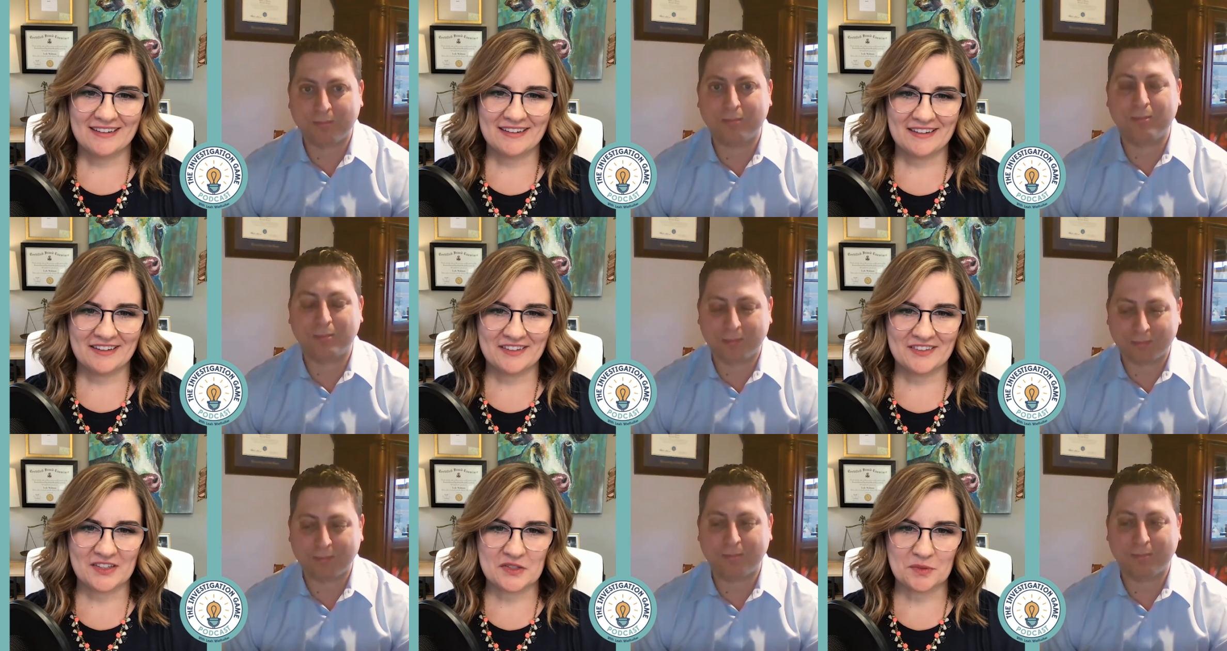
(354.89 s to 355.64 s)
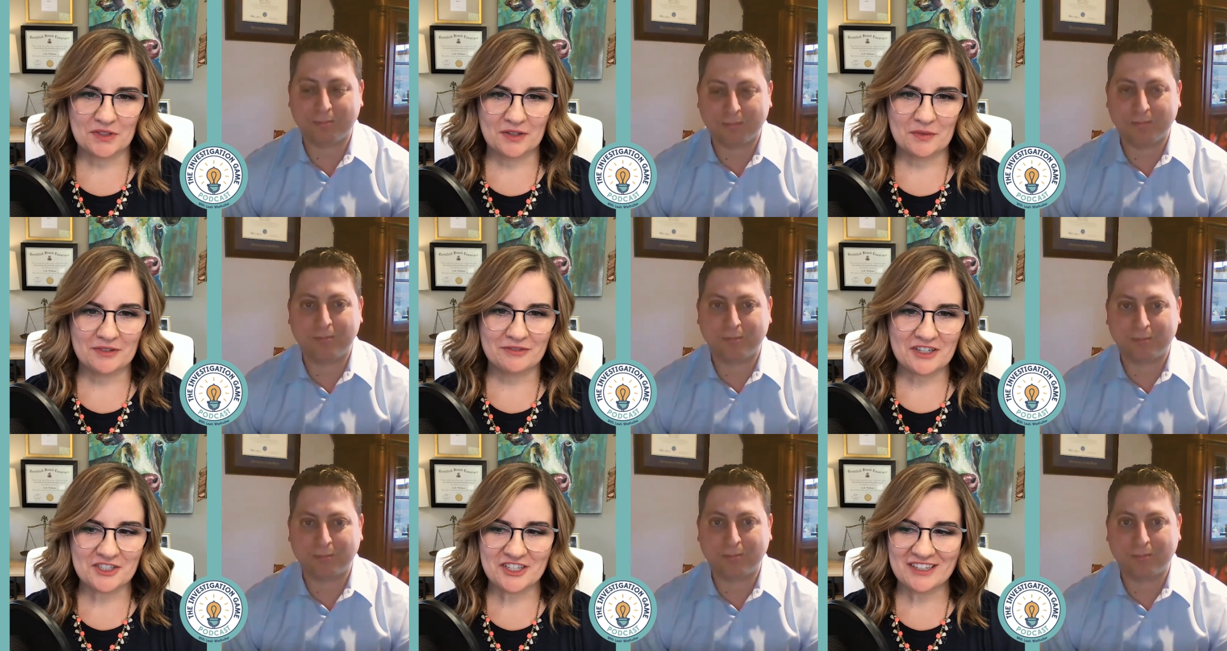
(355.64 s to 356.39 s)
Speaker 1: uh, that's really
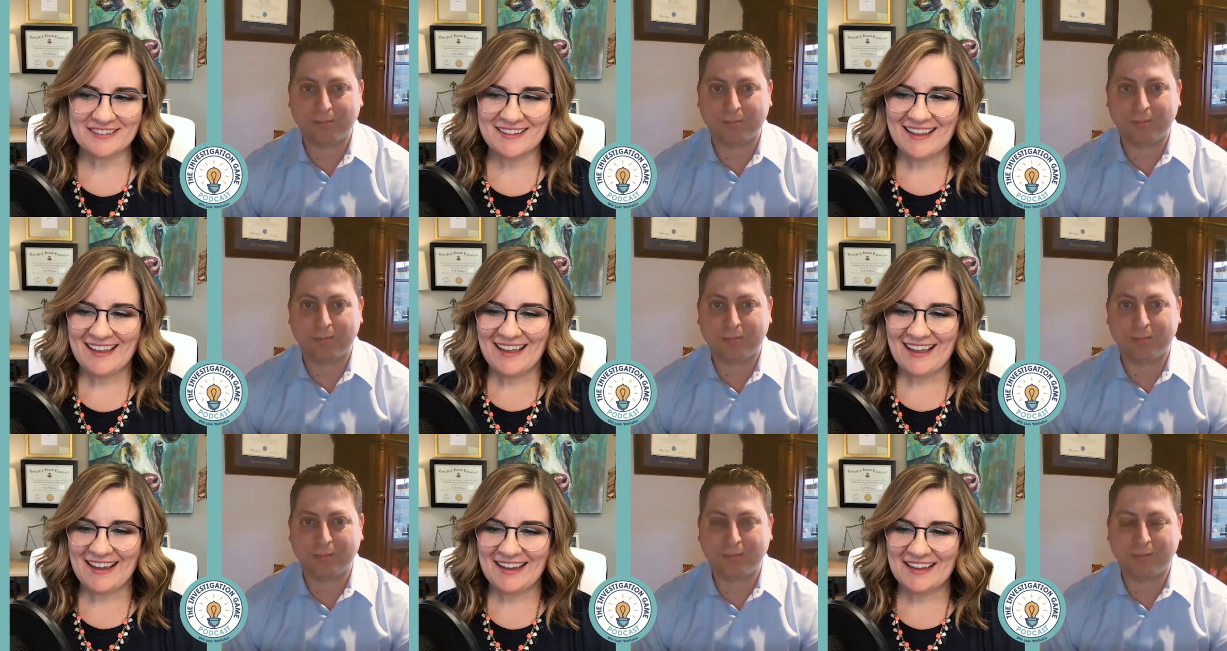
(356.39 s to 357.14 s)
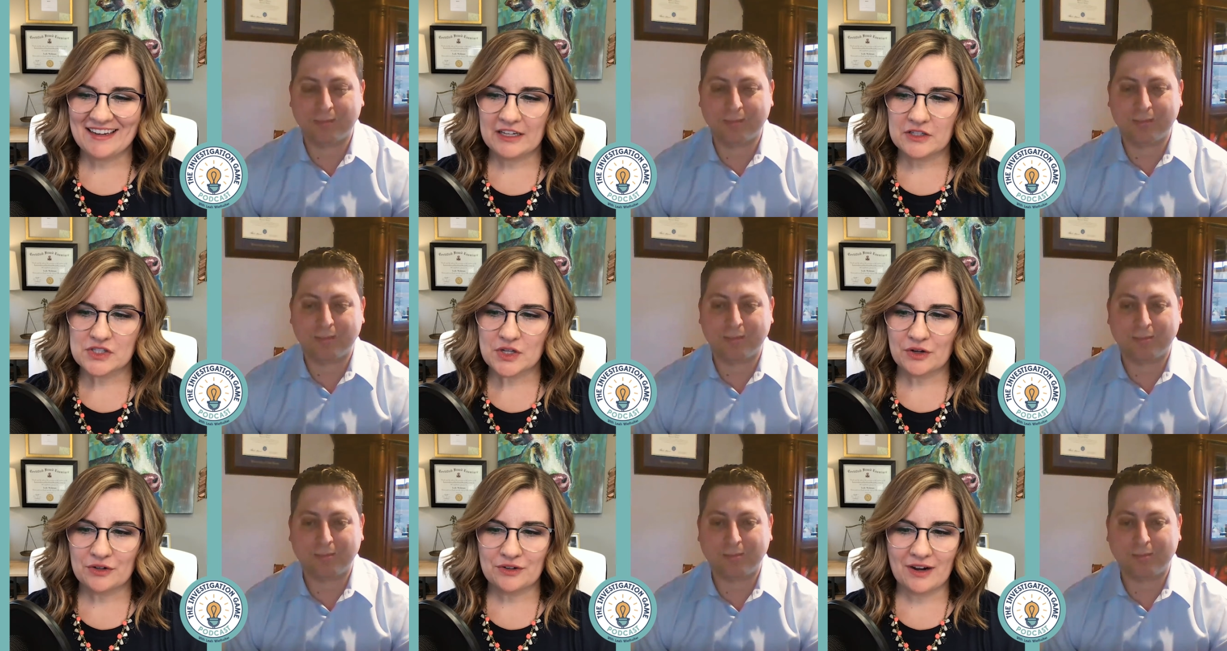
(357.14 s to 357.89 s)
refreshing and
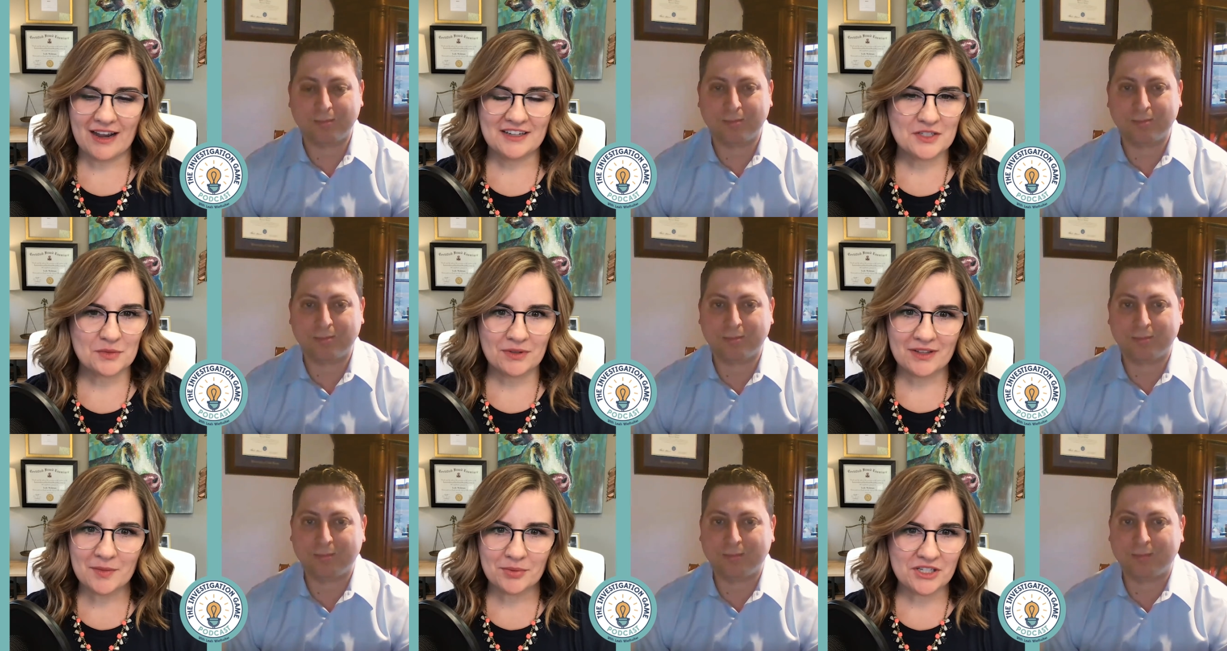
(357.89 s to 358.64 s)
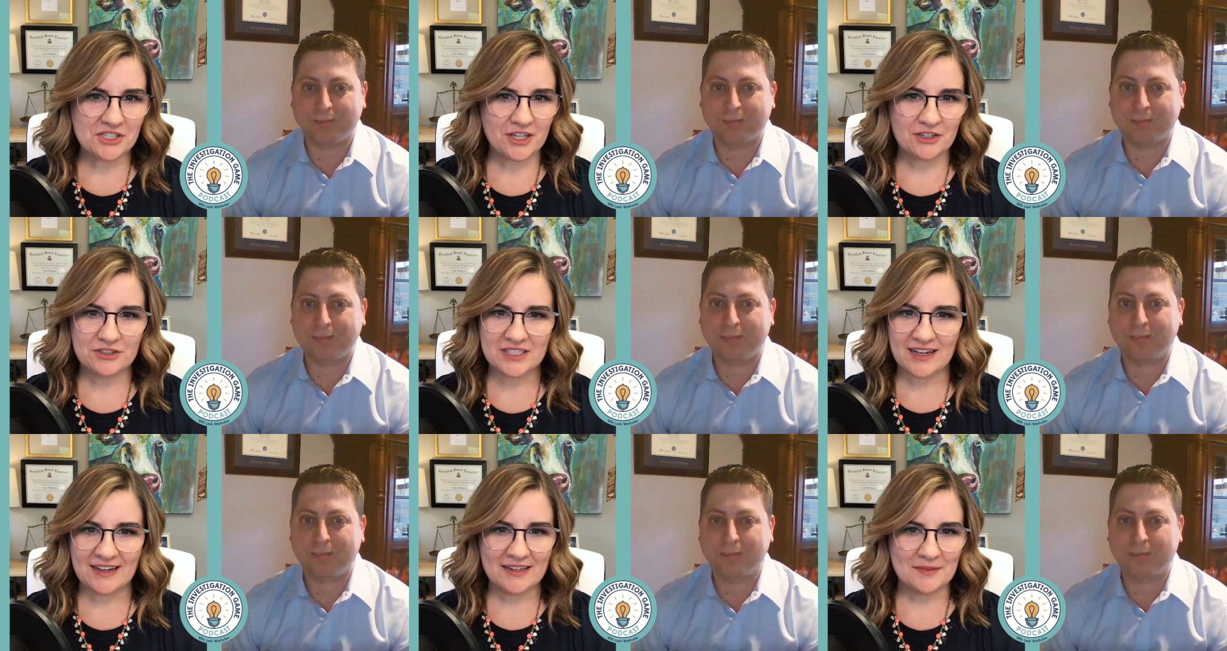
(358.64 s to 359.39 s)
so i just really appreciate your
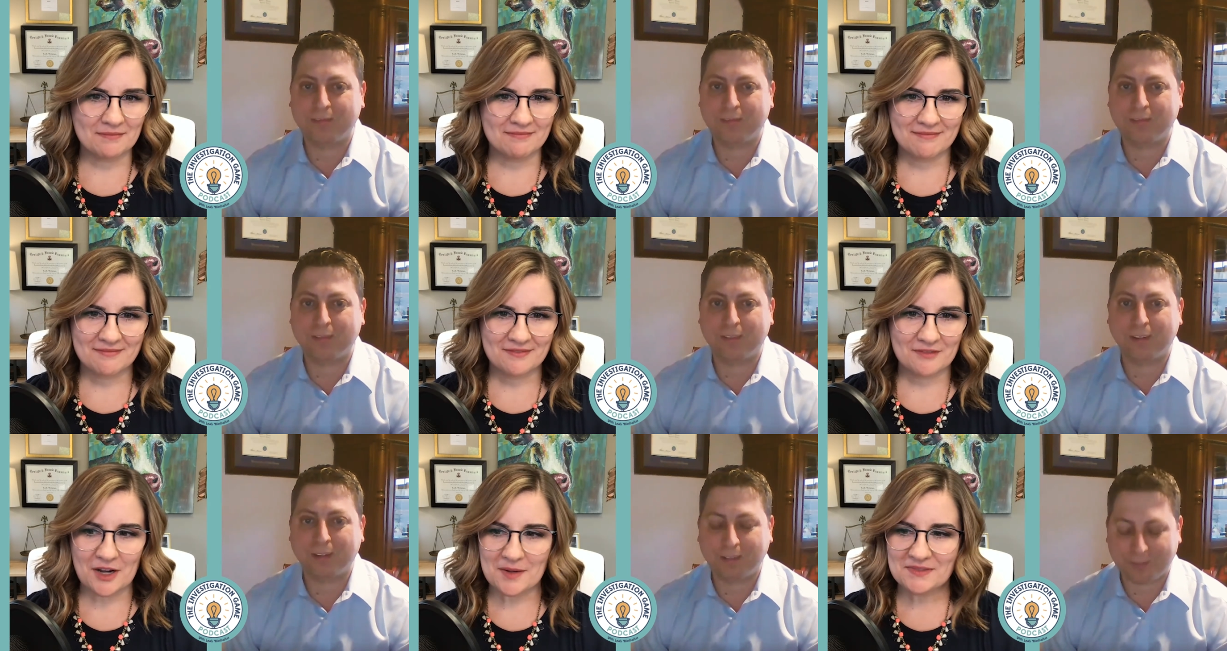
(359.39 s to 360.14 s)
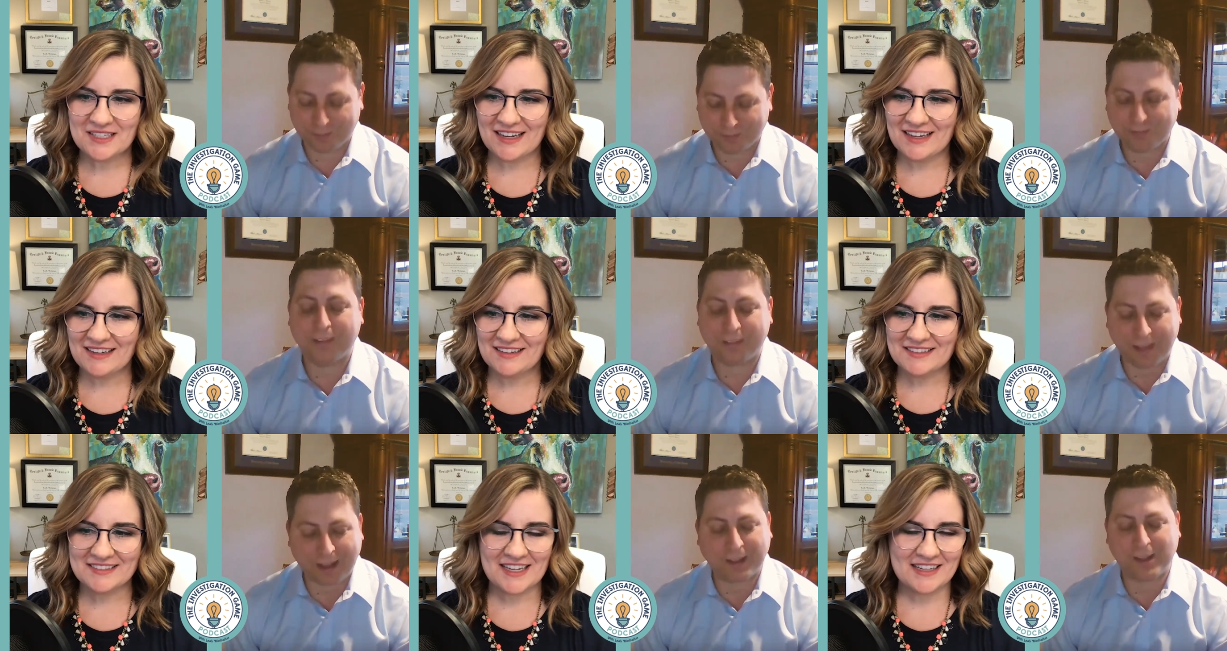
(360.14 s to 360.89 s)
time rob
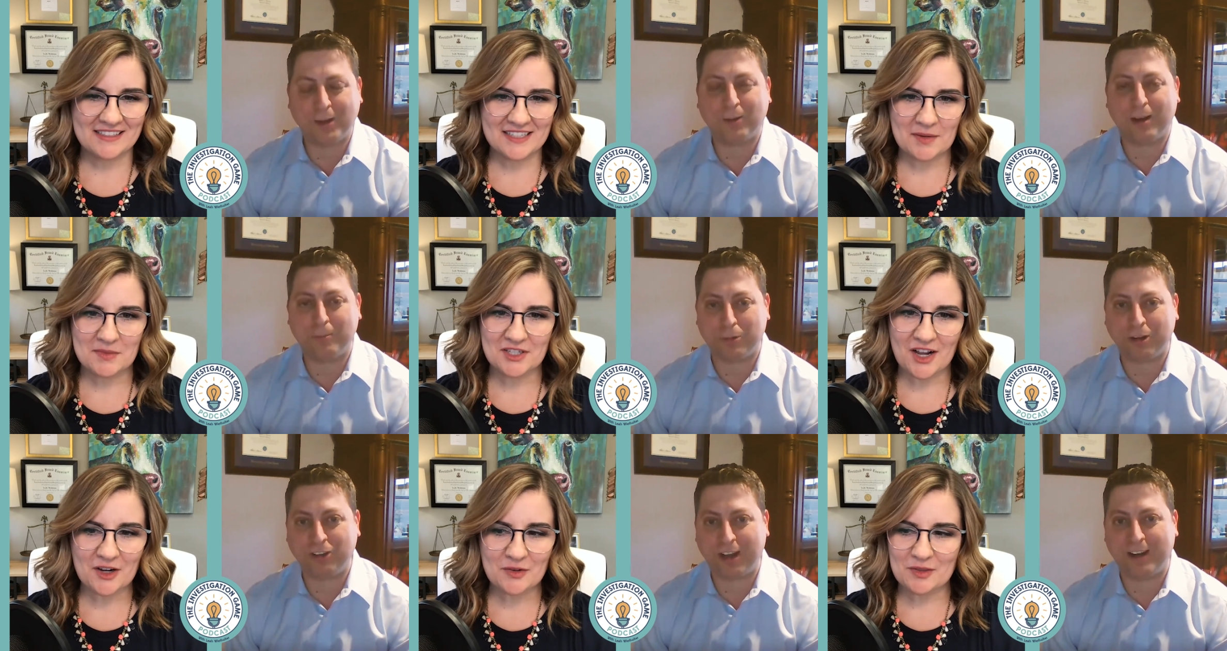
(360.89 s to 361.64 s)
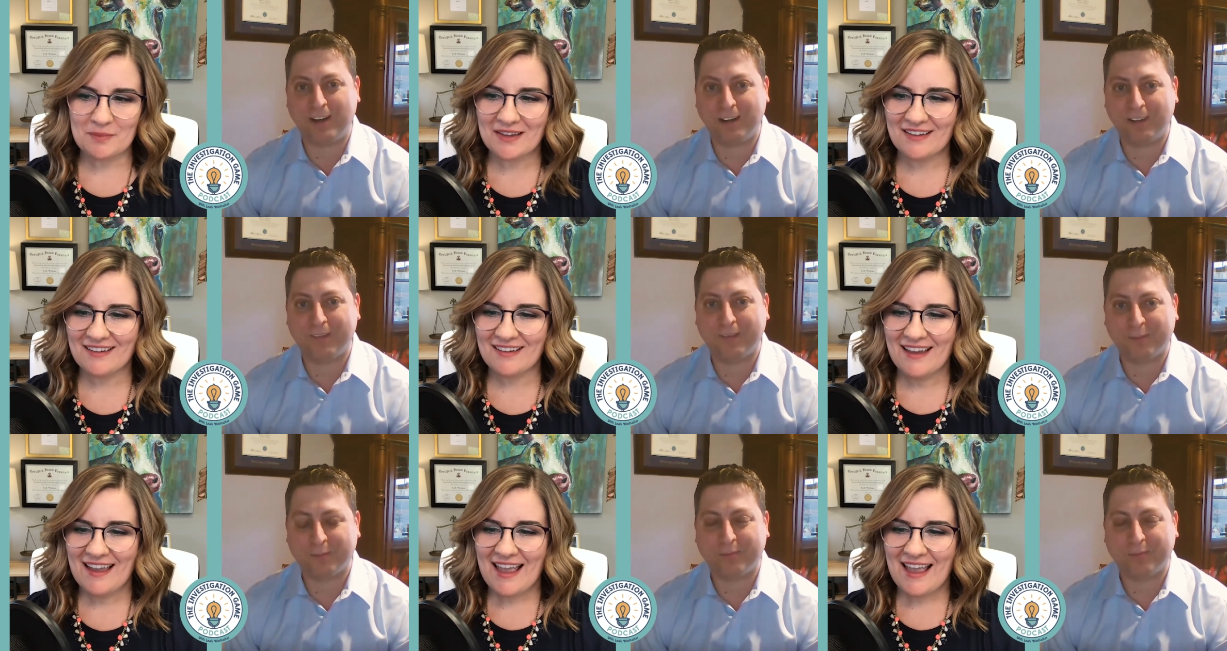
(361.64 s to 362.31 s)
today taking time to talk with me